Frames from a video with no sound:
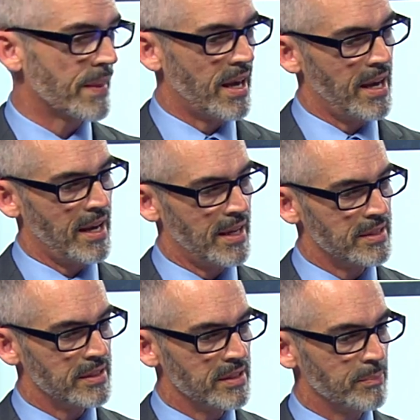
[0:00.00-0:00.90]

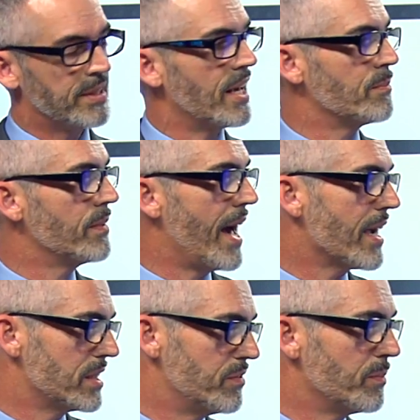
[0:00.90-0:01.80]
and became
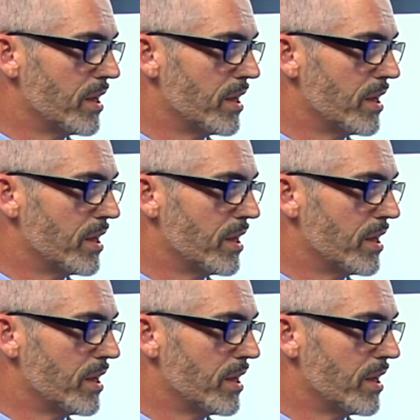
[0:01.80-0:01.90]
active in my